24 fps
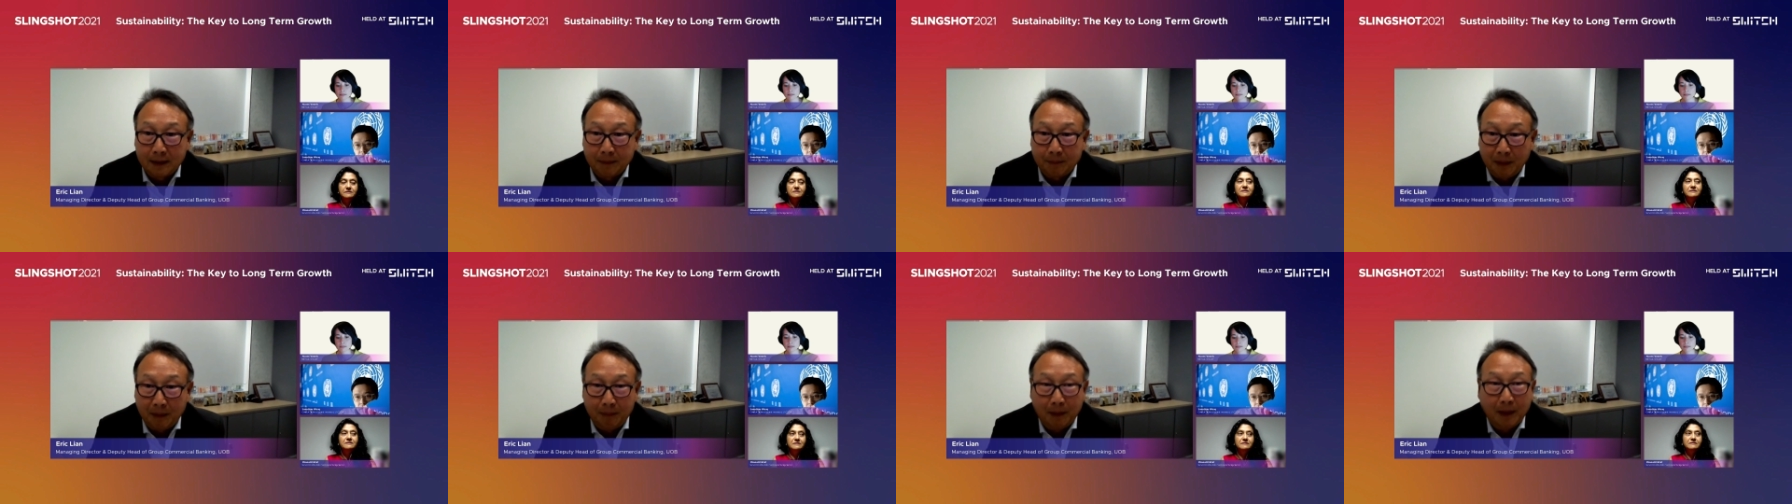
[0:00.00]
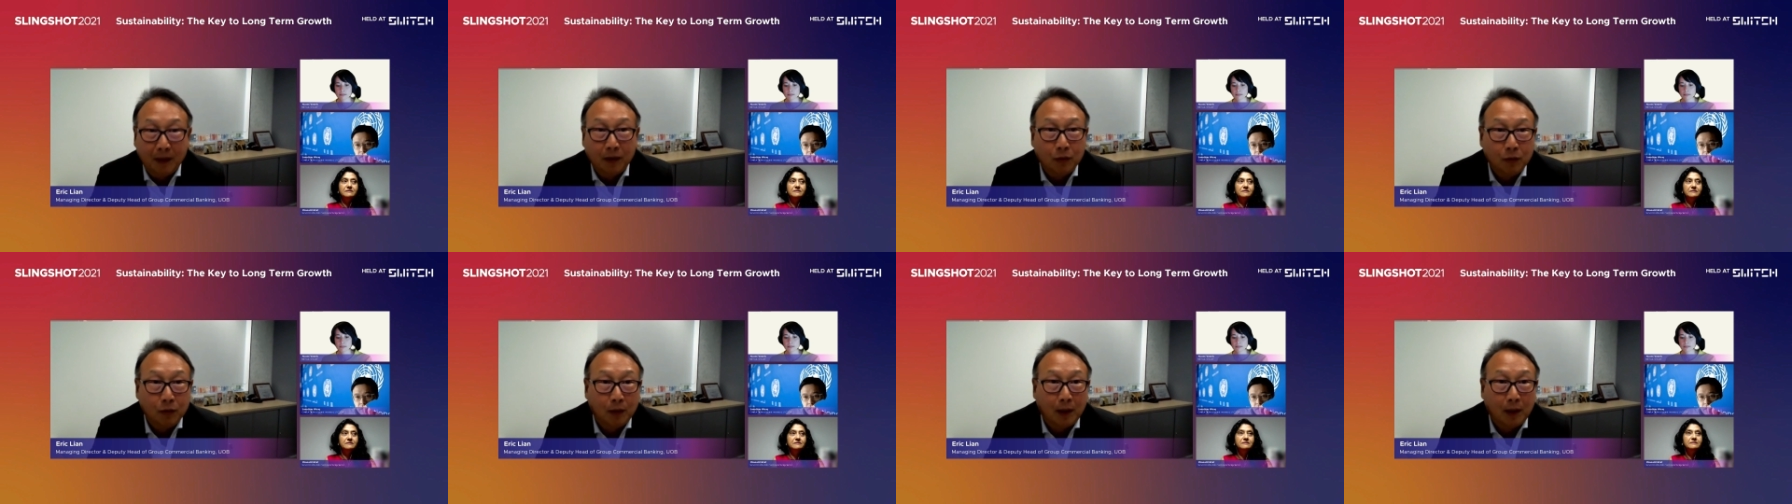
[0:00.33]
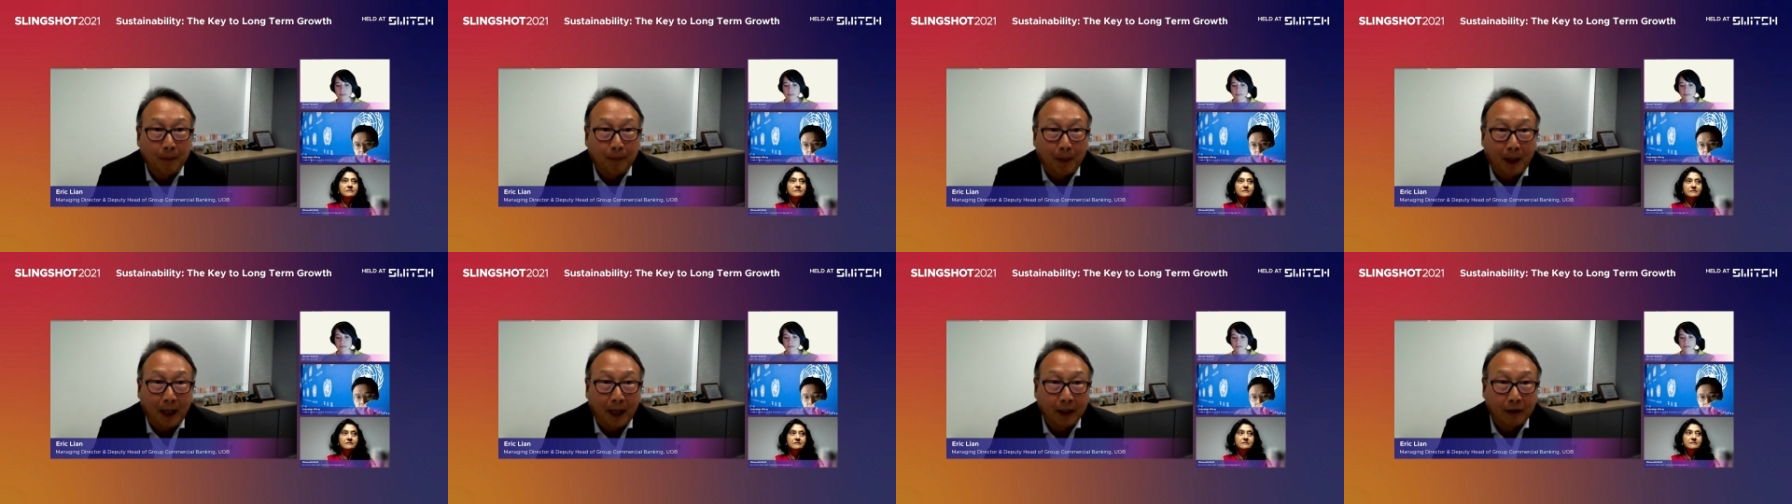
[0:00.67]
people who
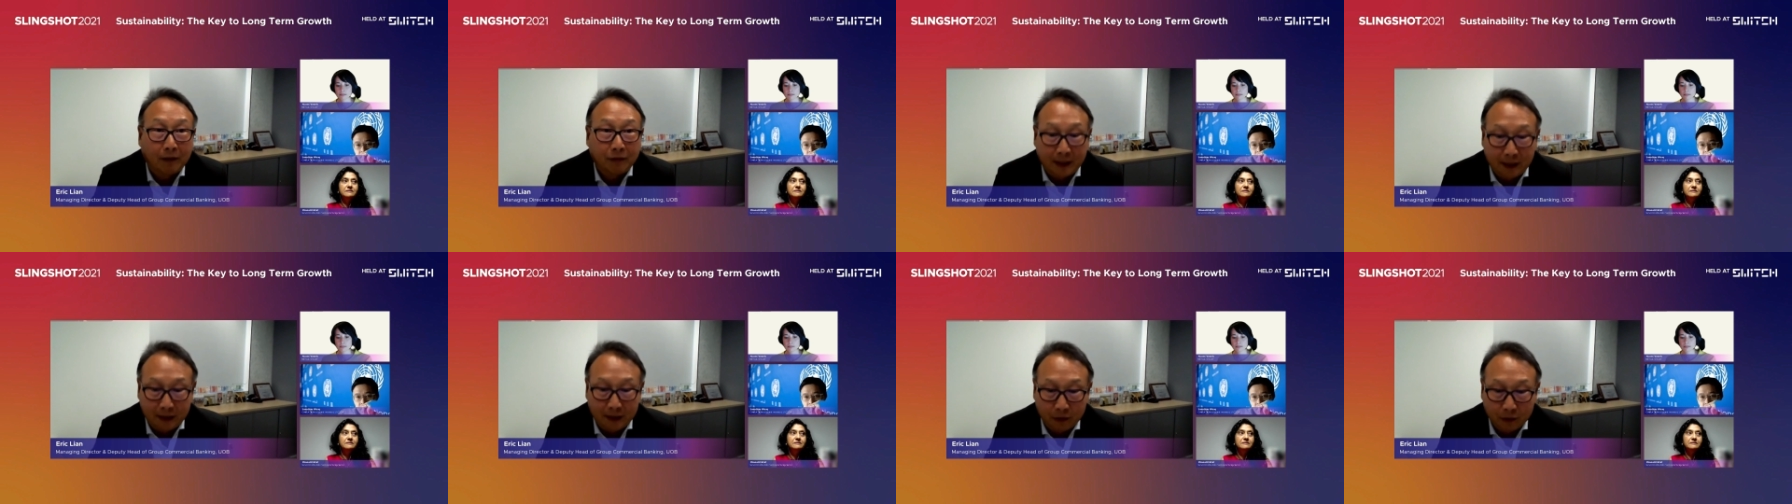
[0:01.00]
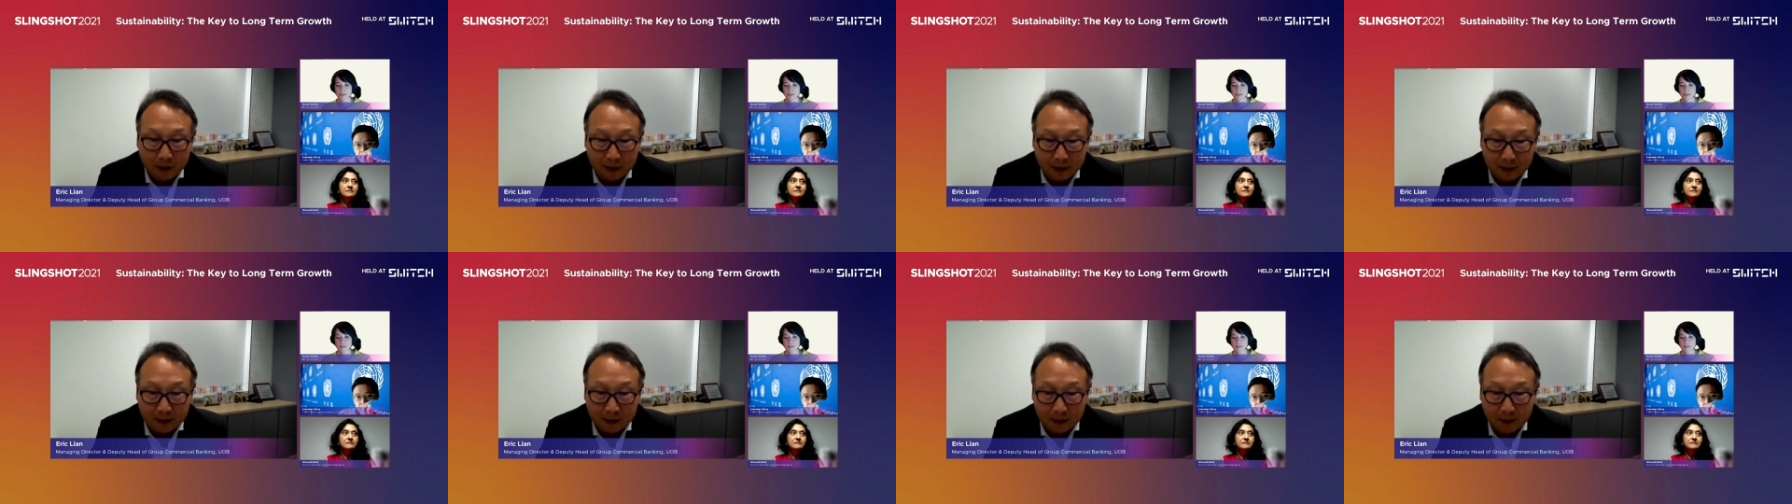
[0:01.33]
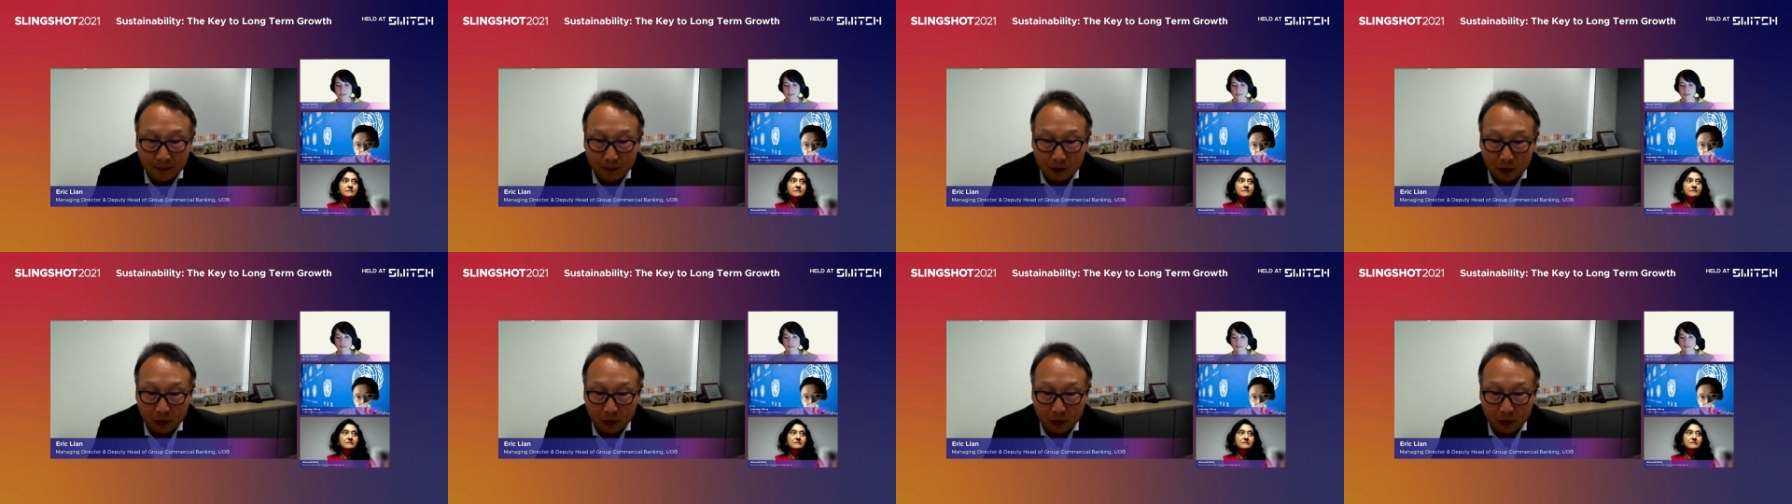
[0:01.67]
are part of the ecosystem.